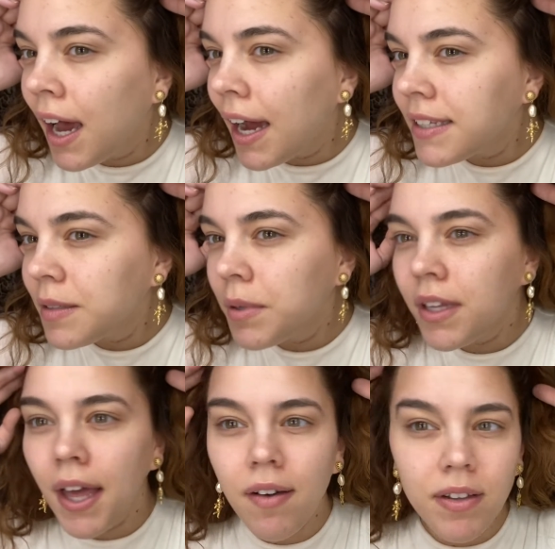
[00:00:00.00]
I typically
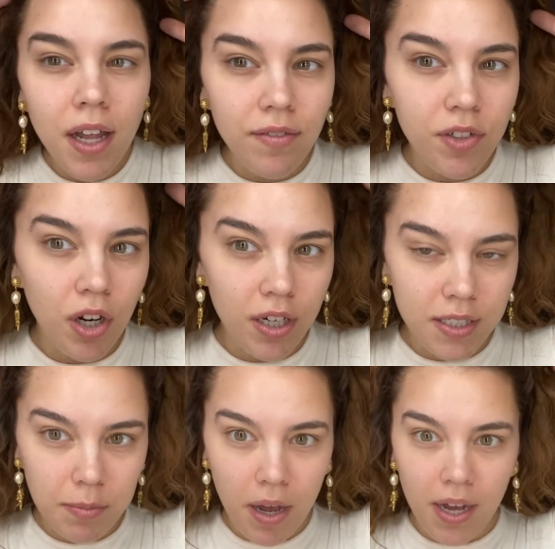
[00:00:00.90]
have a lot of dark
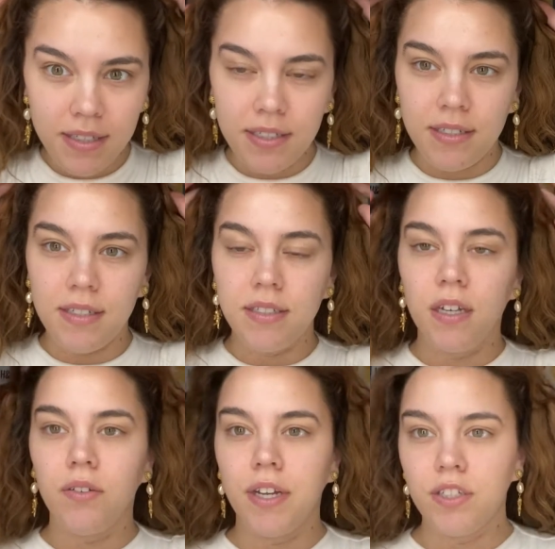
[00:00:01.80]
spots and
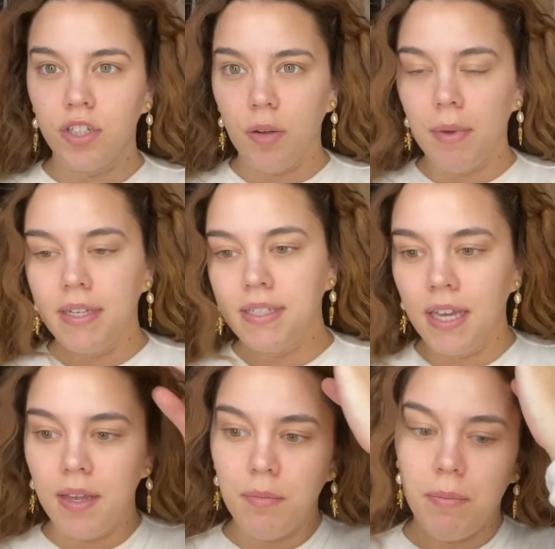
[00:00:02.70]
discoloration on my skin,